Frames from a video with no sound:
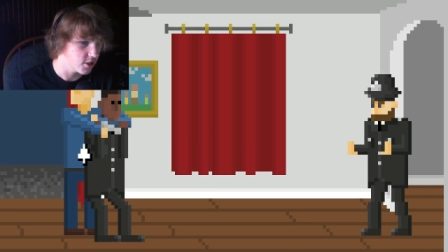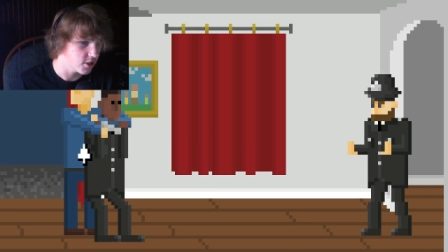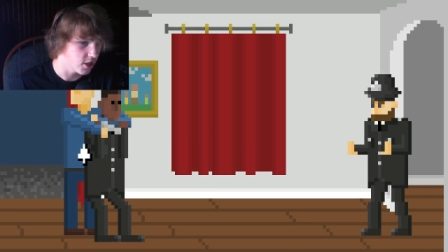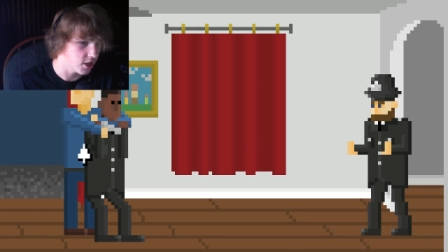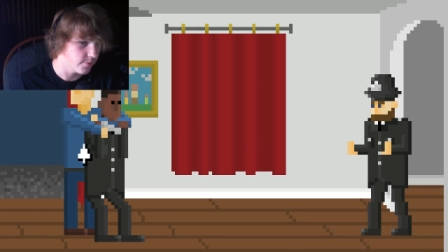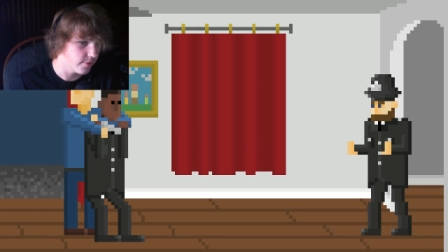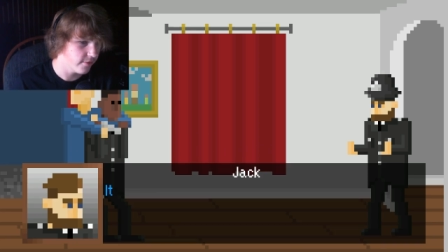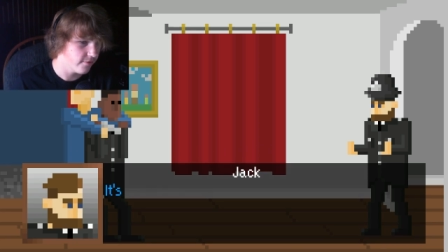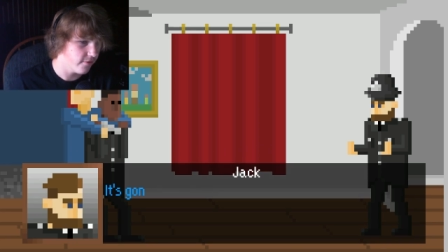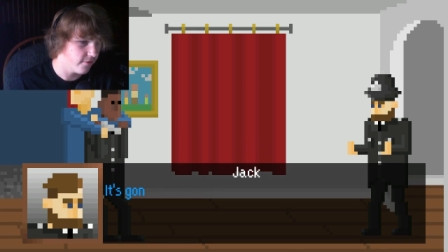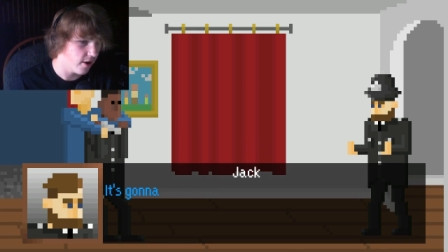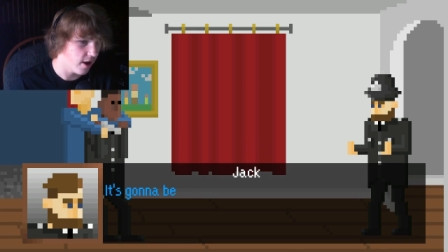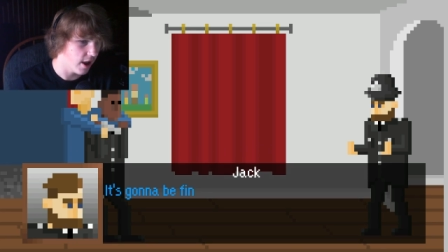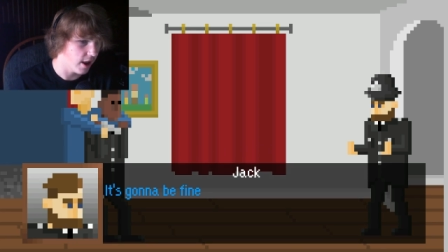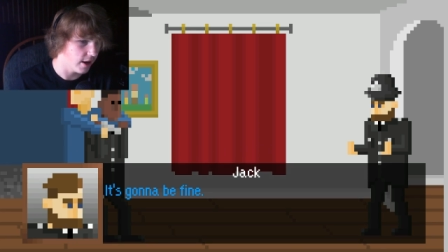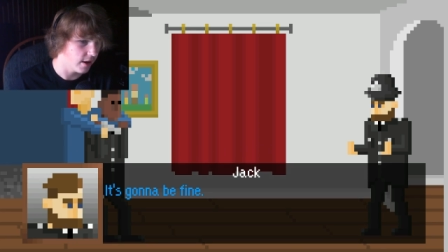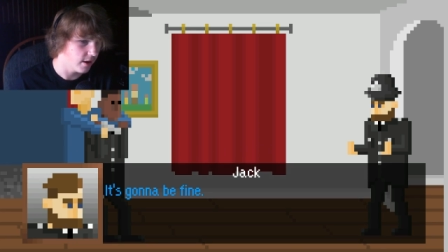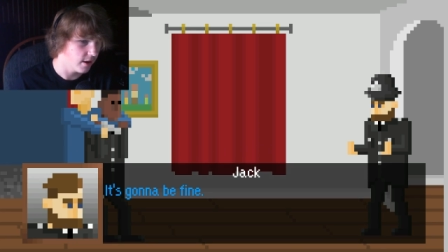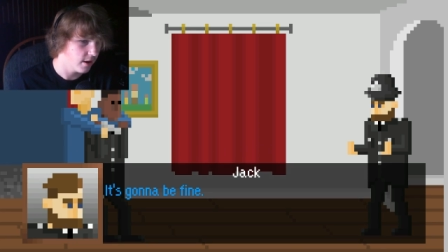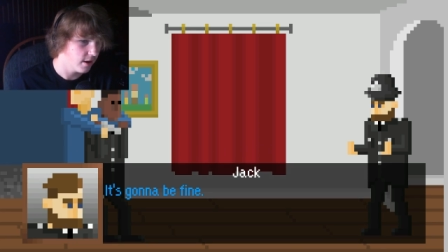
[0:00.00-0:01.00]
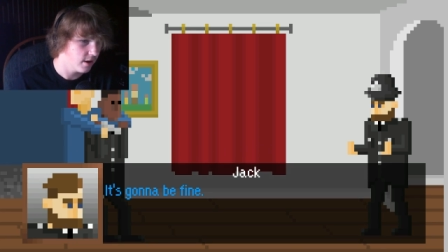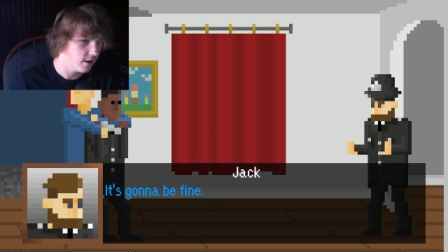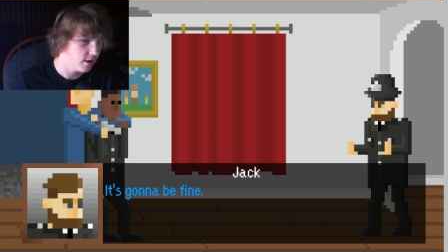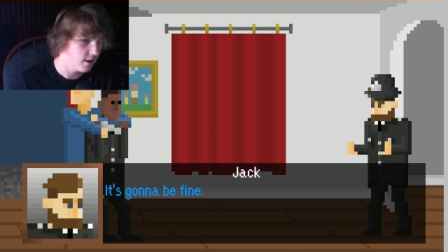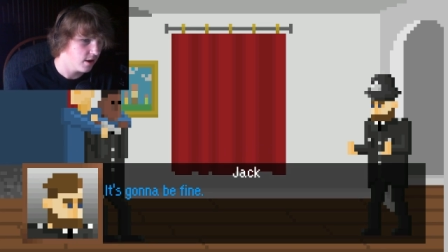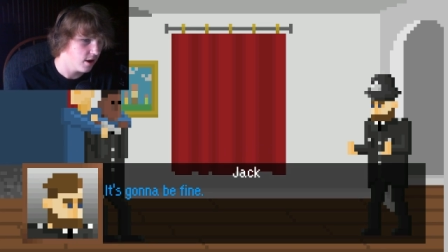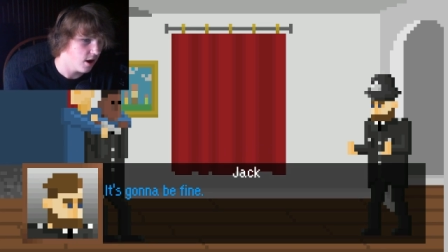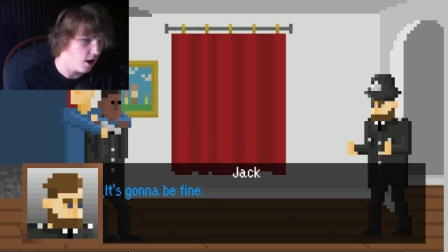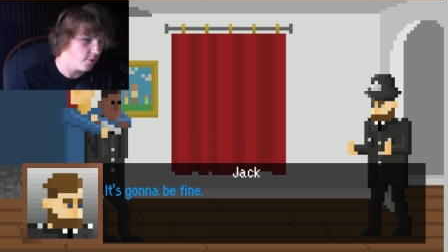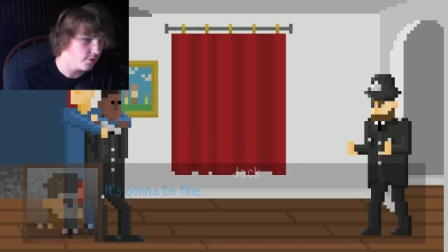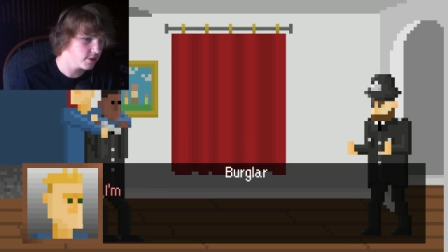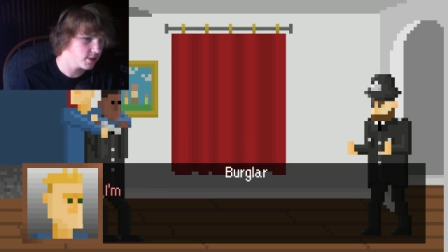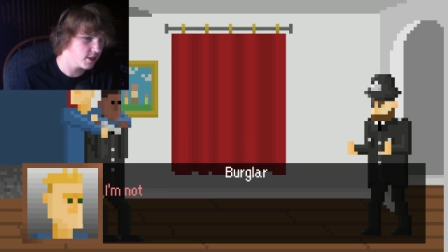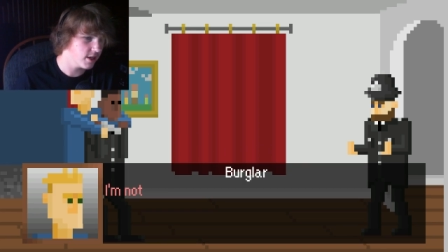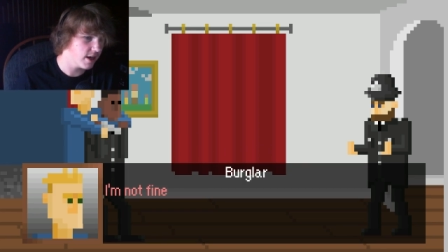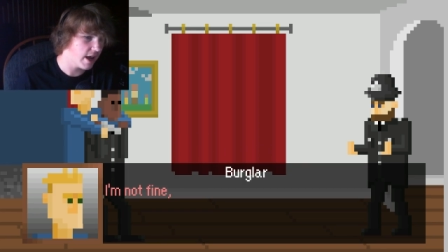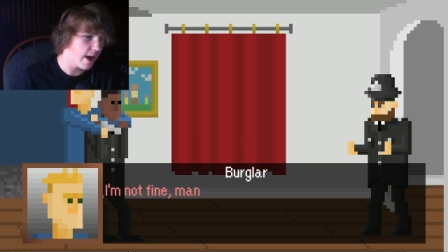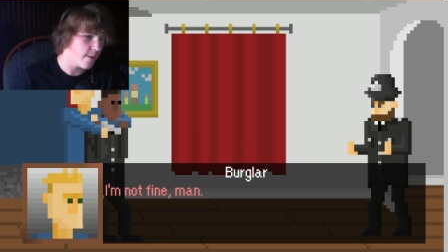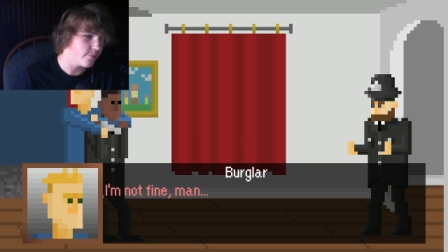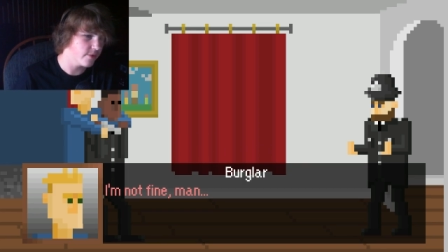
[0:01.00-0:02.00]
gonna be fine. Oh, what's
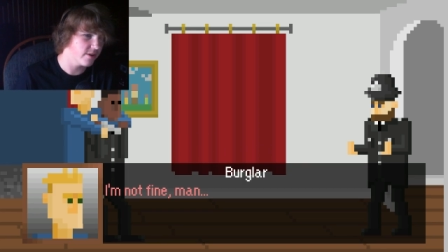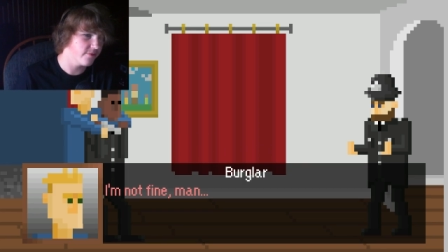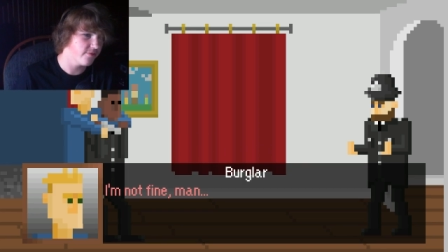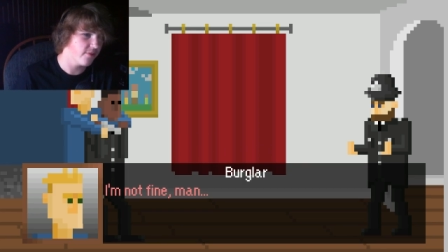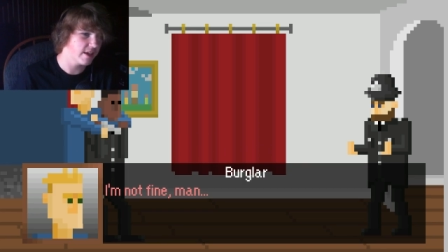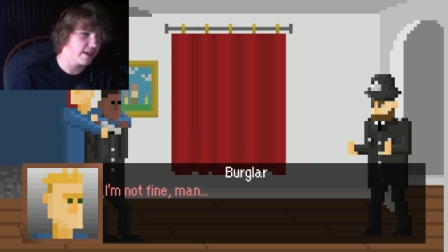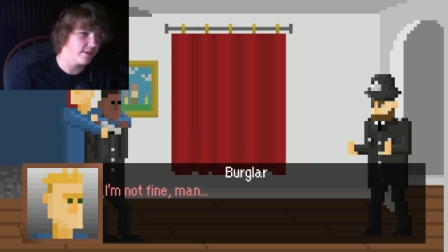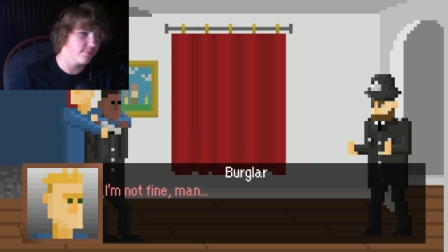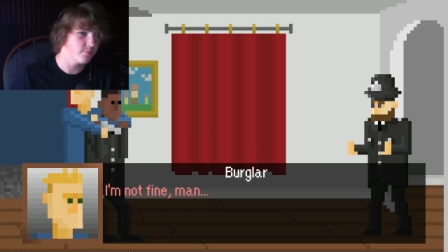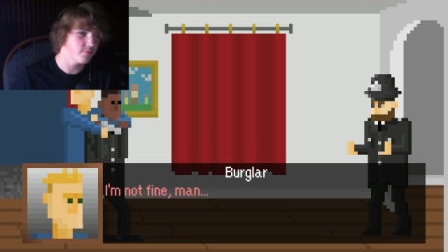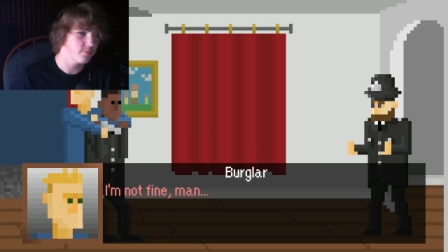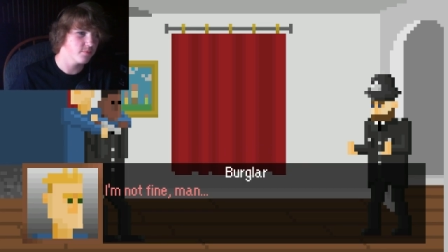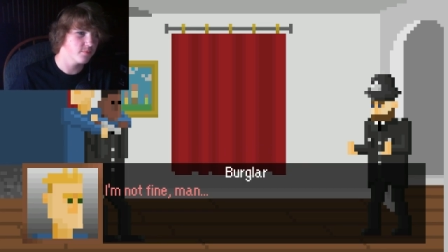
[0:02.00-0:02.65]
gonna happen if I keep